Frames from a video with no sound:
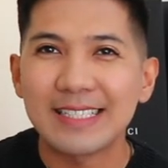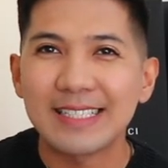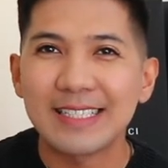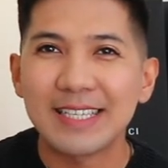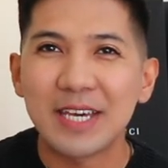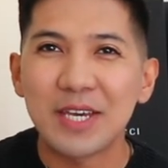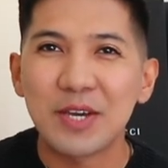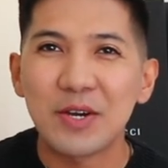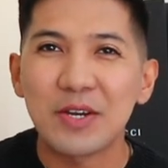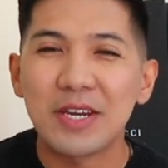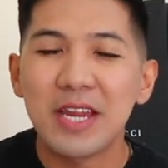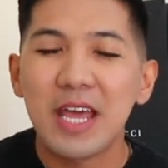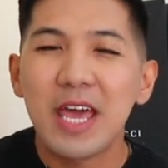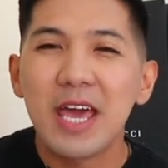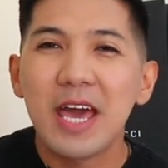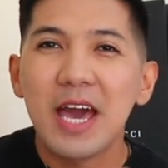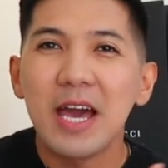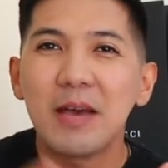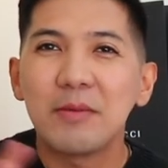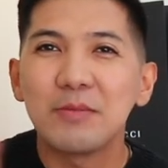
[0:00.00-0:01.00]
Ngayon,
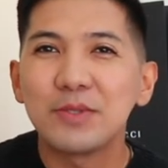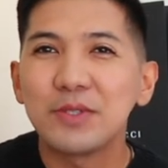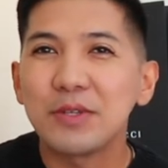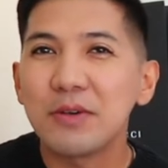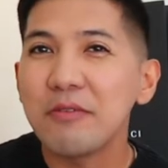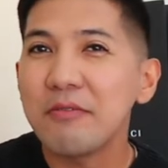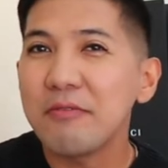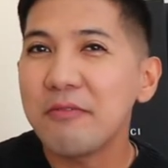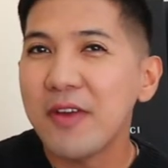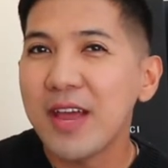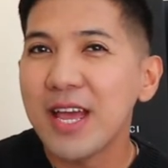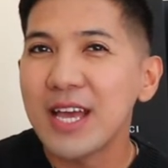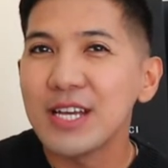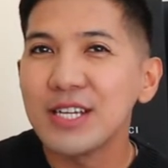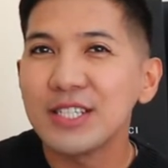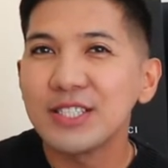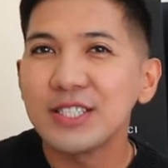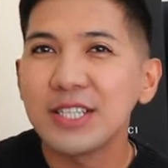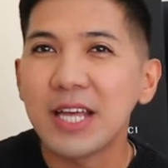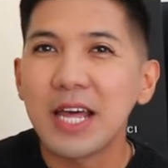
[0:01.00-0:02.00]
I'm so
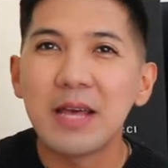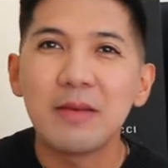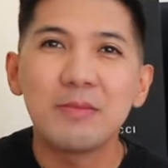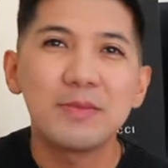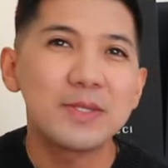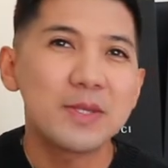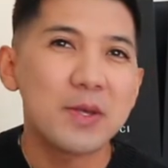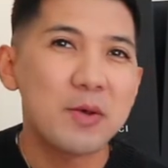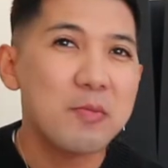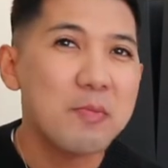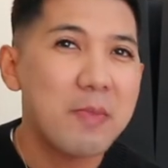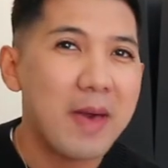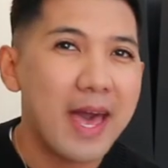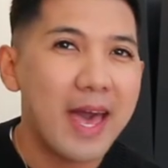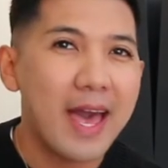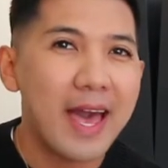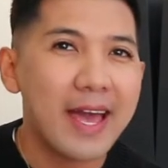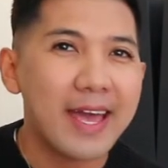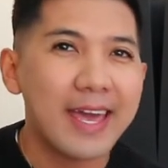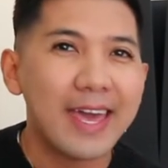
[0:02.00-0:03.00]
fresh, I'm so
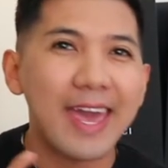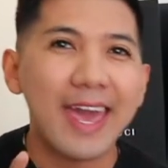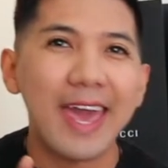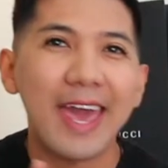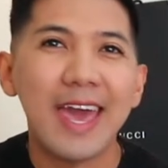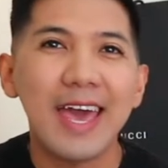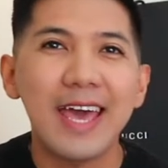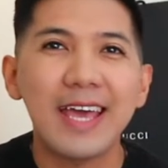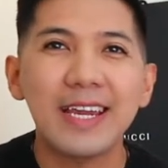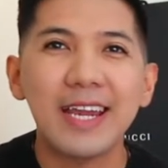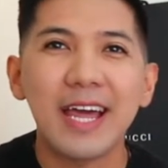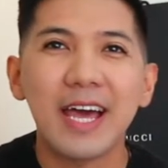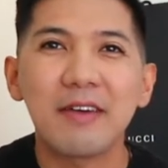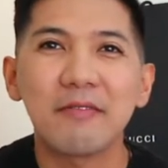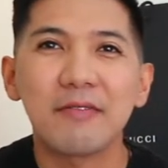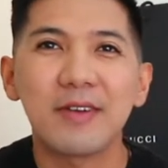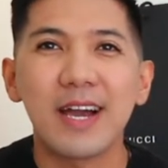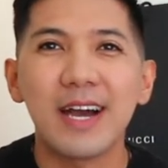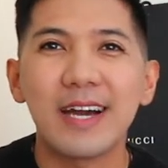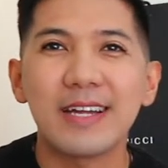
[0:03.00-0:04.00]
back, and
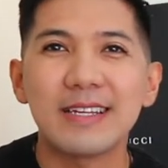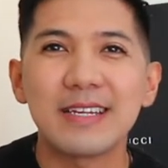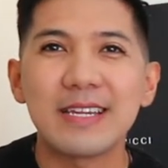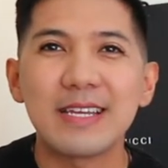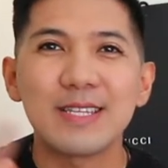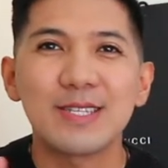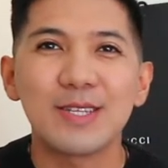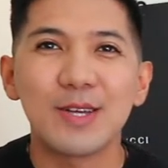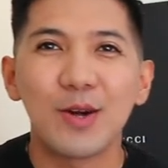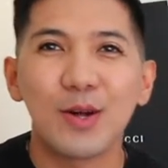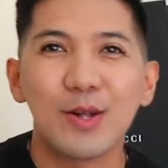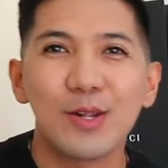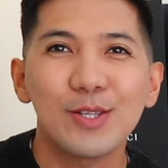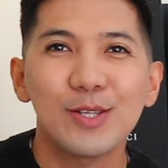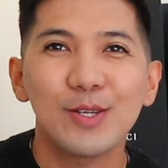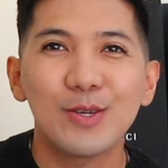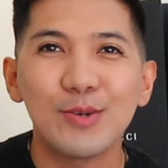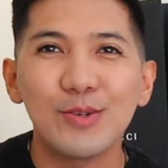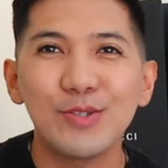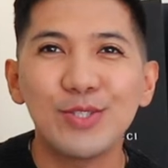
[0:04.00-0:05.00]
I've got this
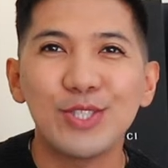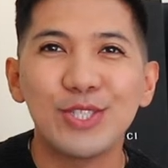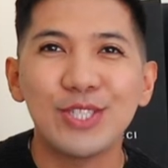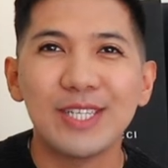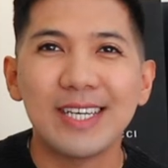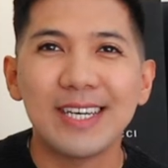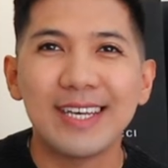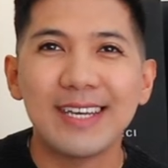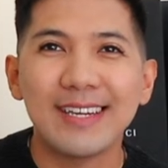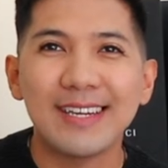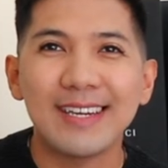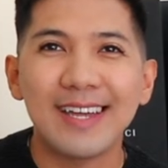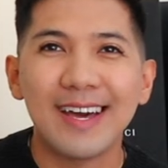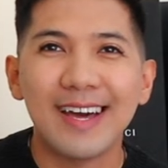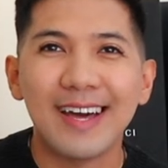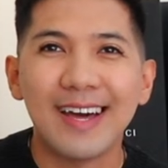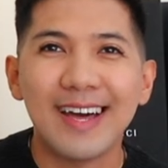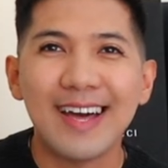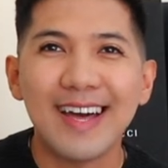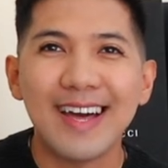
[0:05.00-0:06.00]
old Gucci in the
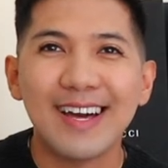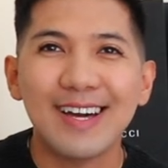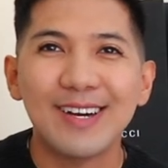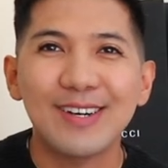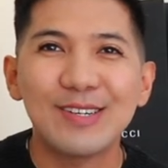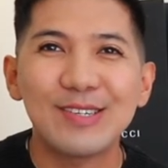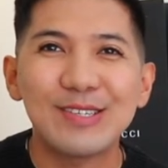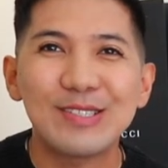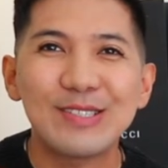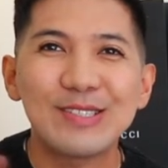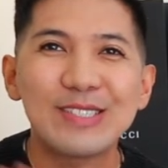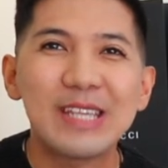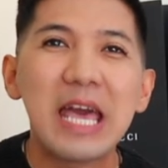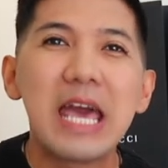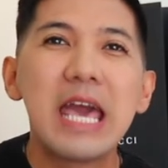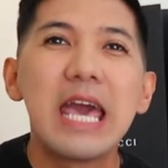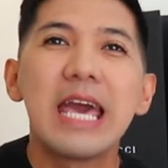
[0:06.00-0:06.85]
house.